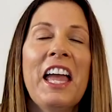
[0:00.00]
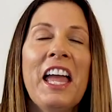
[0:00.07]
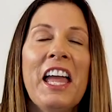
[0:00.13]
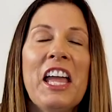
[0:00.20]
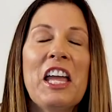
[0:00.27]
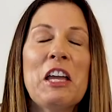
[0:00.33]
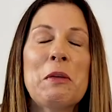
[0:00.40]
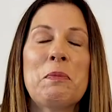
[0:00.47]

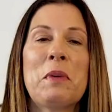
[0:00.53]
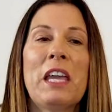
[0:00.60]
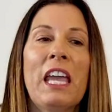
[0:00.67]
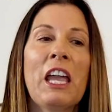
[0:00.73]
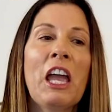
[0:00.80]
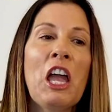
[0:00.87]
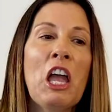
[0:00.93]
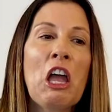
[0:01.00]
hit me
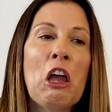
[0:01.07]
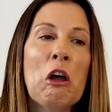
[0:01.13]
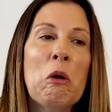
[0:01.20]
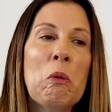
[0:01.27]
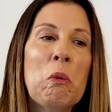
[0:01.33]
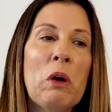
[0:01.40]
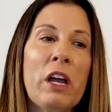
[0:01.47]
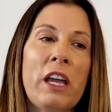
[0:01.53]

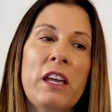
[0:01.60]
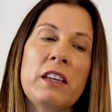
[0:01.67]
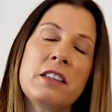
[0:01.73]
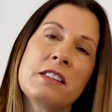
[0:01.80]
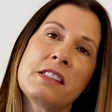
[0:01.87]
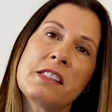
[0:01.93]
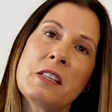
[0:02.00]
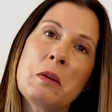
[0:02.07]

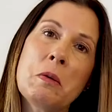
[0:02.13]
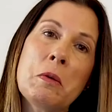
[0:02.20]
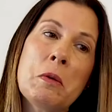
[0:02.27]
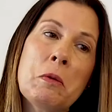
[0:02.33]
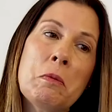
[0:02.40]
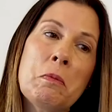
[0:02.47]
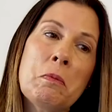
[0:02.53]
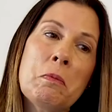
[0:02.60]
was,
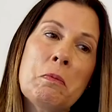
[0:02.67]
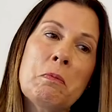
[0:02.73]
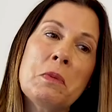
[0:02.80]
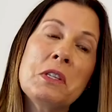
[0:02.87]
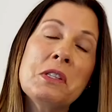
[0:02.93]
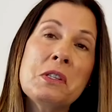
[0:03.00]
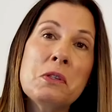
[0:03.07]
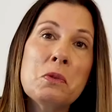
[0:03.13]

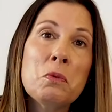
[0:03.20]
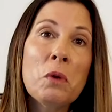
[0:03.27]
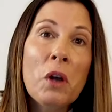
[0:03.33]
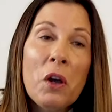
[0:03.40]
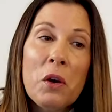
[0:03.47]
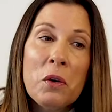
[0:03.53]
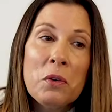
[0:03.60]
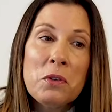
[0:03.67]
Mrs.
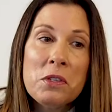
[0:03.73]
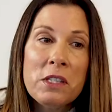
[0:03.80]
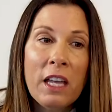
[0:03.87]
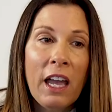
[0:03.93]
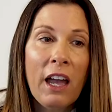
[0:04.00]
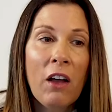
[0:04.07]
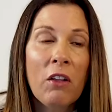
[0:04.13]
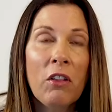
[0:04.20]
Rose,
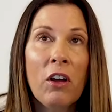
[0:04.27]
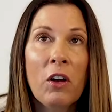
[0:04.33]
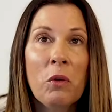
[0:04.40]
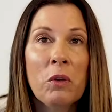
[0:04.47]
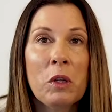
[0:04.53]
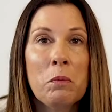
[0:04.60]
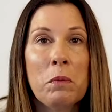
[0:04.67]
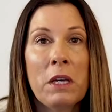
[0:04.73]
how long will
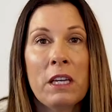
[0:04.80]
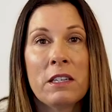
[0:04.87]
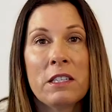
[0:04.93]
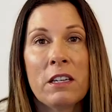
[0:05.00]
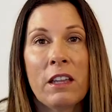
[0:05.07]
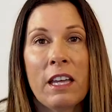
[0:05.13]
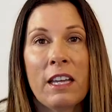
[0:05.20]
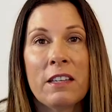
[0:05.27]
it be
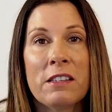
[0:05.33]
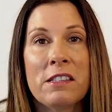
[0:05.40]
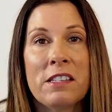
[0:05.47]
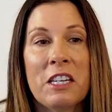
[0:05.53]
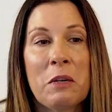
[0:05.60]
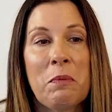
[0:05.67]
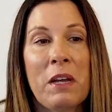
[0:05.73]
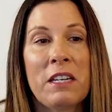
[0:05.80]
until I can sit
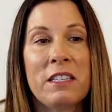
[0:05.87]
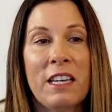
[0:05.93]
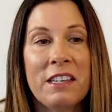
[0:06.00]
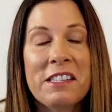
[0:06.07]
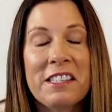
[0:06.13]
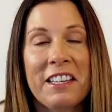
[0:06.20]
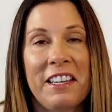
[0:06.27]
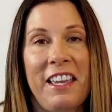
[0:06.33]
at my
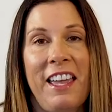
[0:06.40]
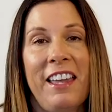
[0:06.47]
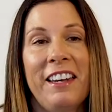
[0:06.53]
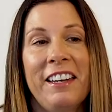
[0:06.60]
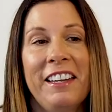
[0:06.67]
desk again?